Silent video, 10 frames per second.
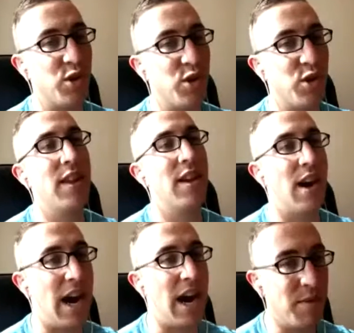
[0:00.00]
I am the
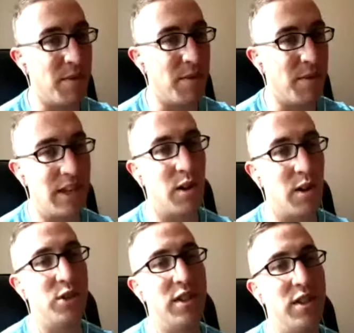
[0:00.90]
most intelligent
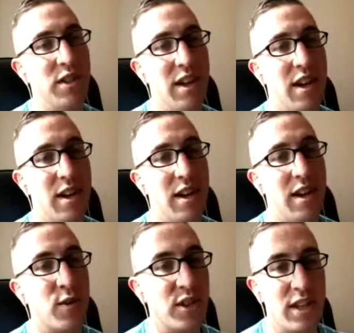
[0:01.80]

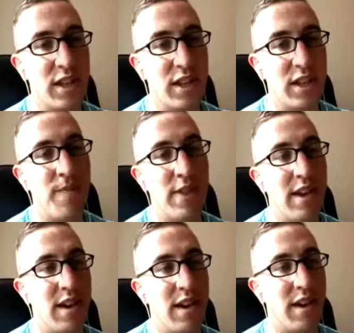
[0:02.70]
person,
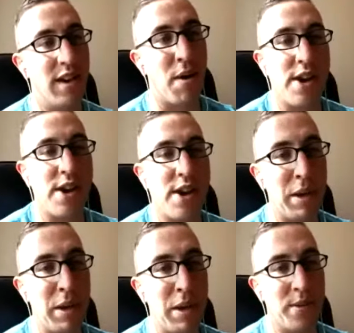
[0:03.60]
body of people
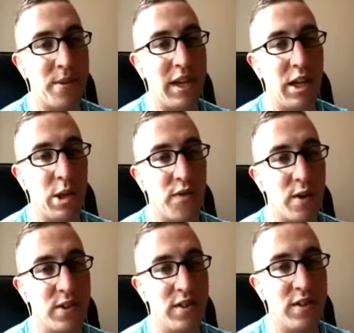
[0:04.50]
in the universe, and
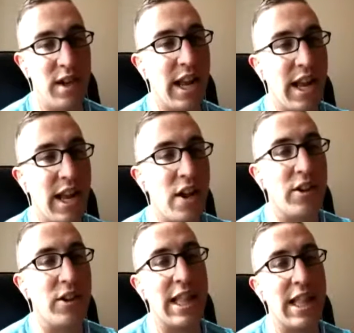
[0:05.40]
I can validate that
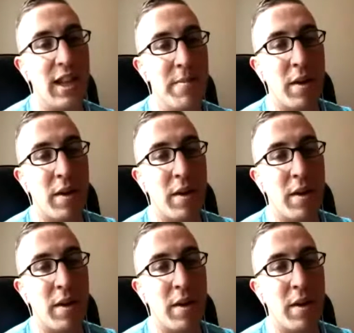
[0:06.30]
claim on my own.